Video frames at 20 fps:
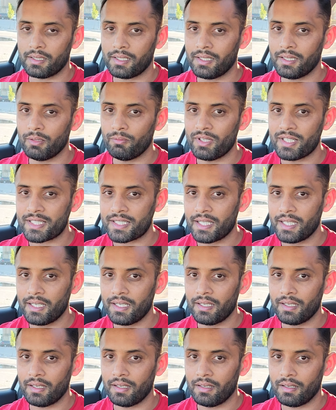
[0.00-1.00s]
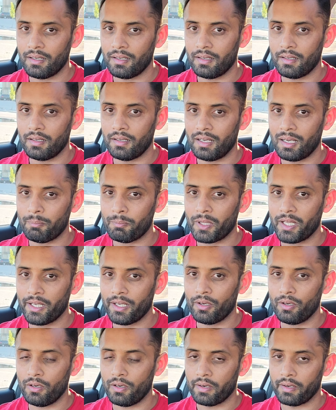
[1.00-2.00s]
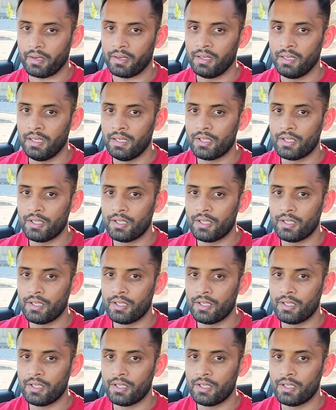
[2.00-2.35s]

Then they will say, apply horn.